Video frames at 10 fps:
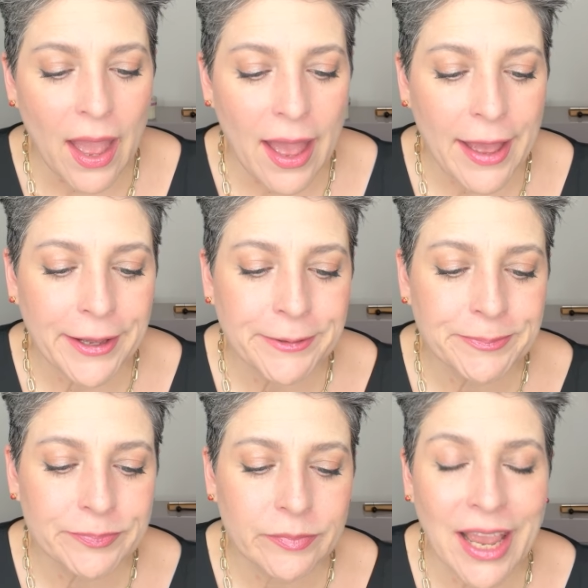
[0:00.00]

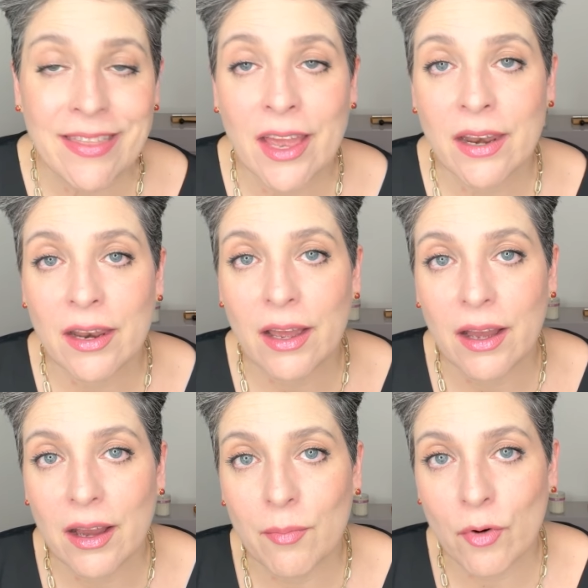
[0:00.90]
Um, and then
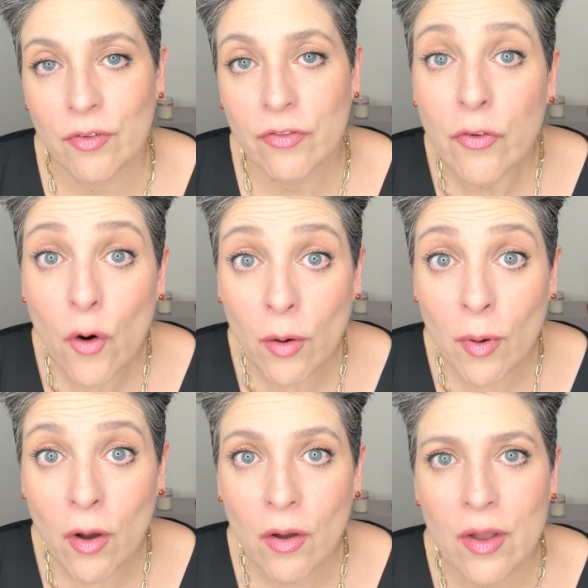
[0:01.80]
a more
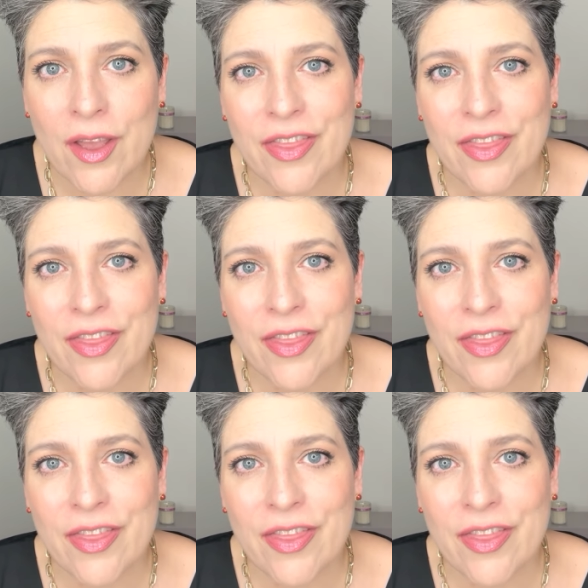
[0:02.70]
formal,